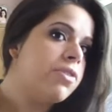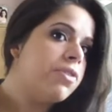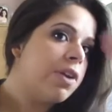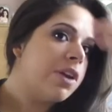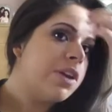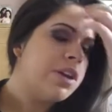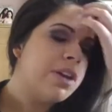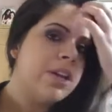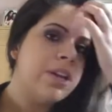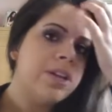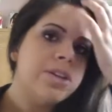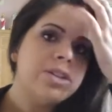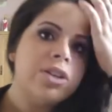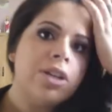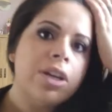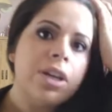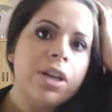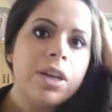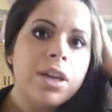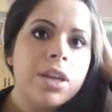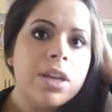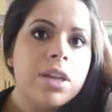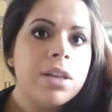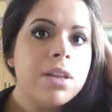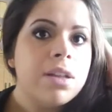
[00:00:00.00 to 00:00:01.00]

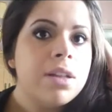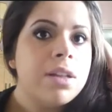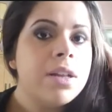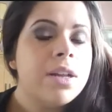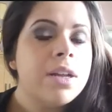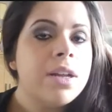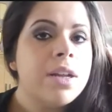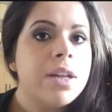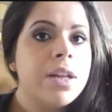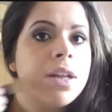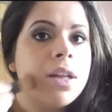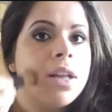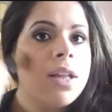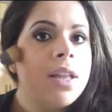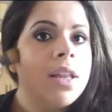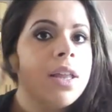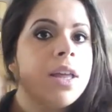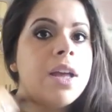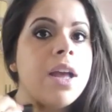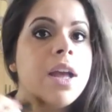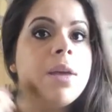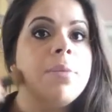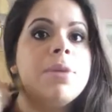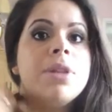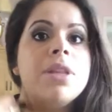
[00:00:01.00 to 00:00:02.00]
foundation.
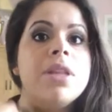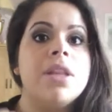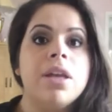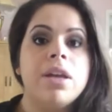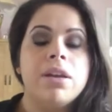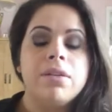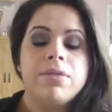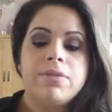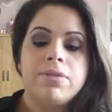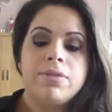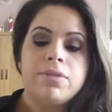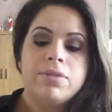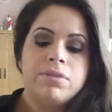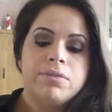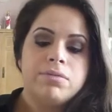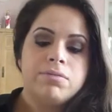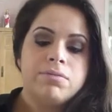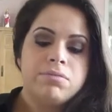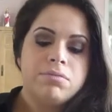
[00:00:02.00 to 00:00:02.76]
Like, I'm in love.